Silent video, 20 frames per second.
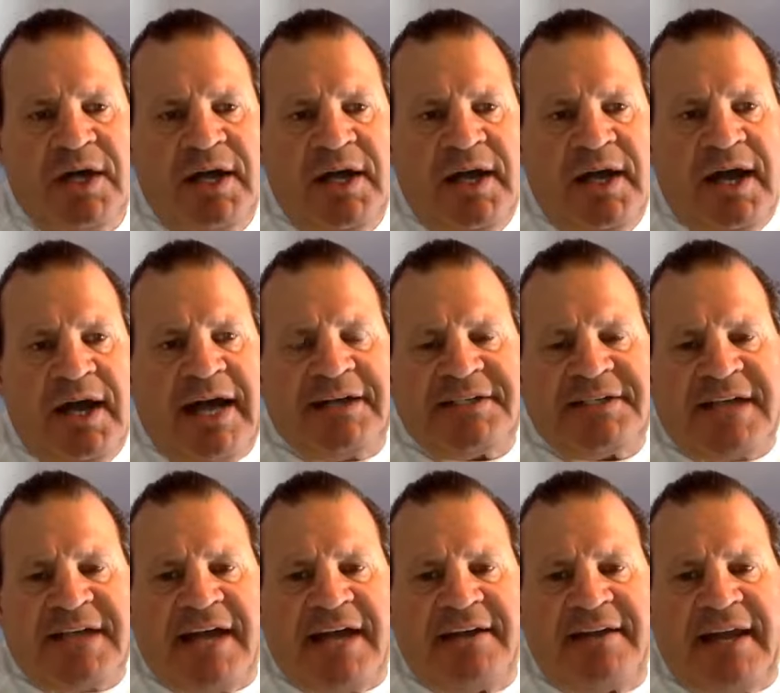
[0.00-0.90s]
I
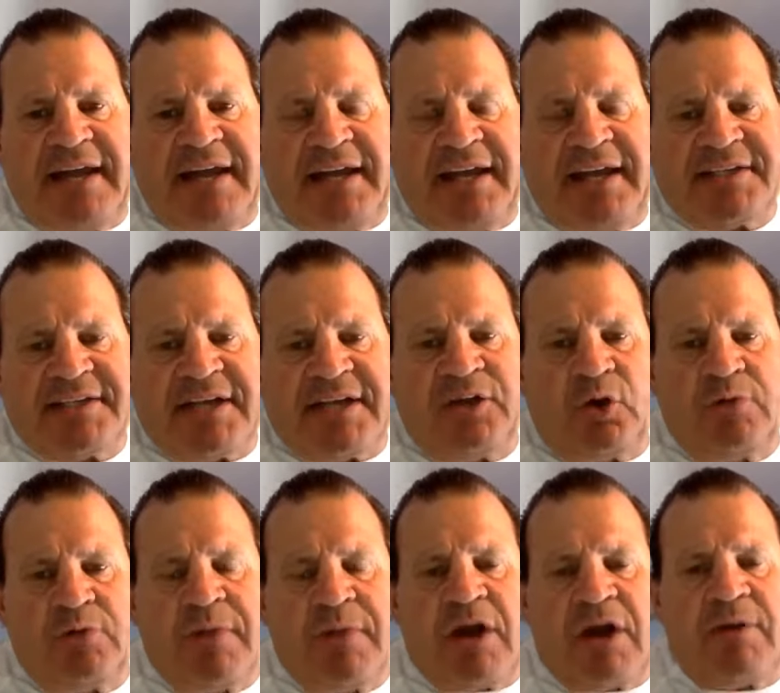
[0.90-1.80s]
decided that I guess I'd go to
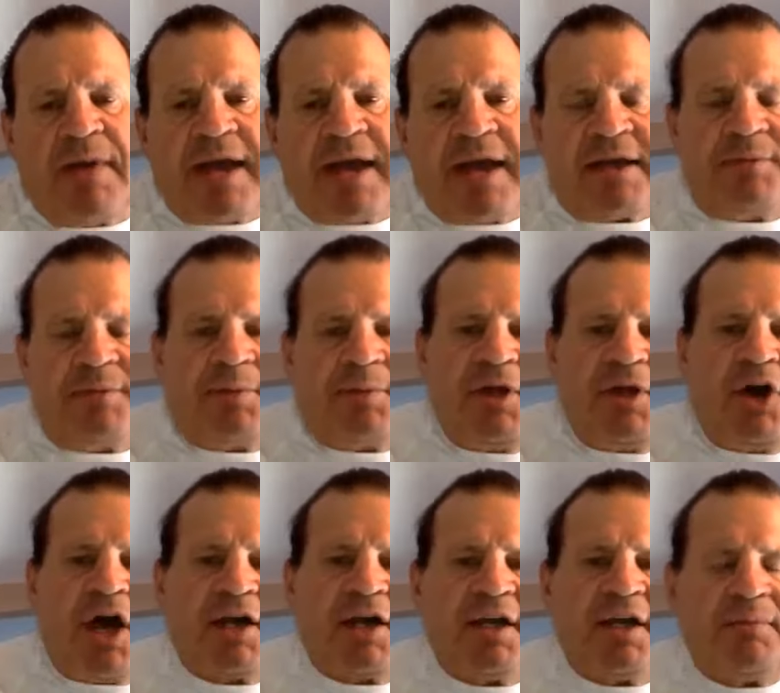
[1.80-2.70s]
Merrimack and play
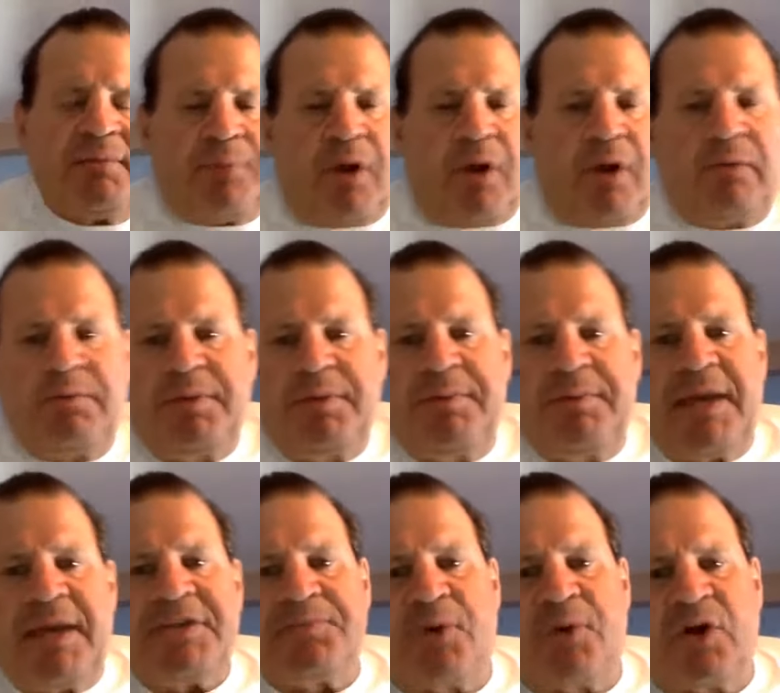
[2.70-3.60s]
hockey and probably
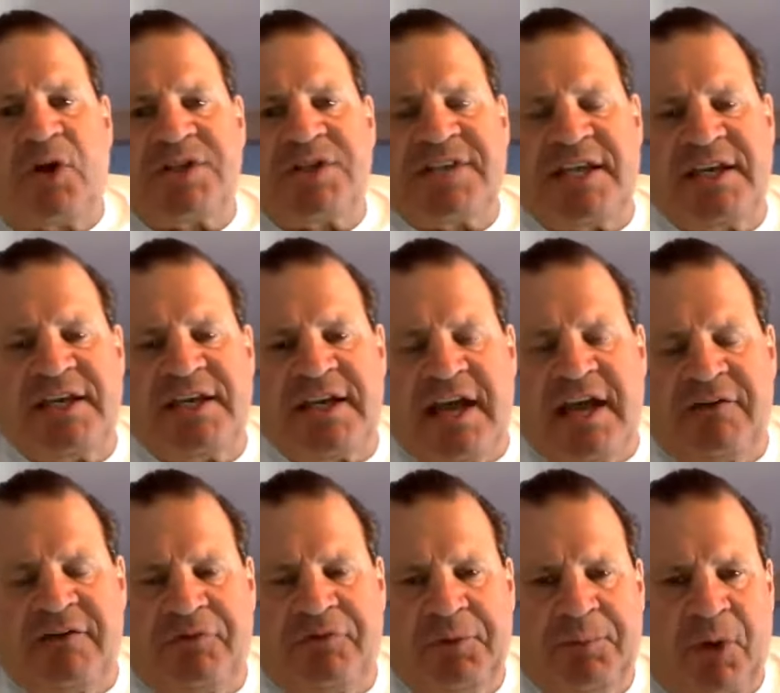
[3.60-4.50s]
baseball because they didn't
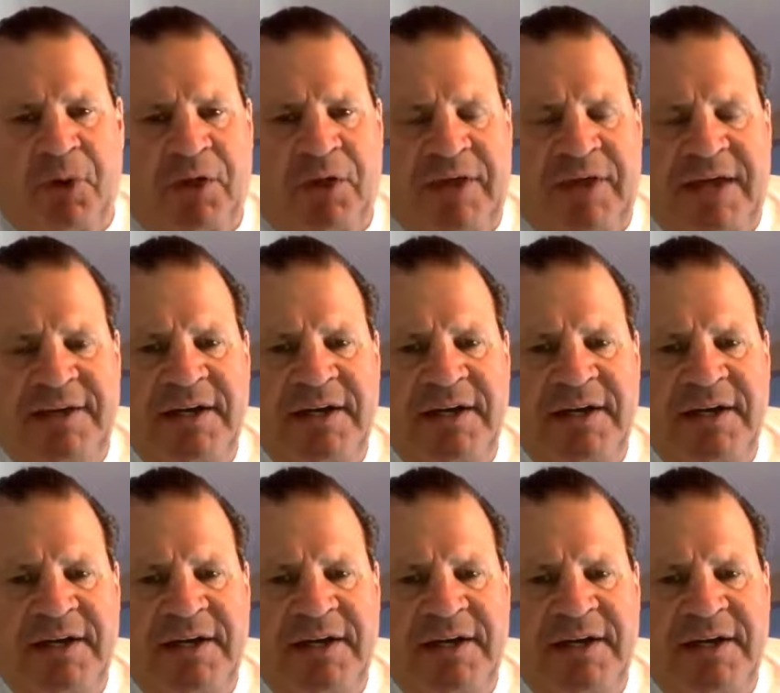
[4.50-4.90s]
have football then.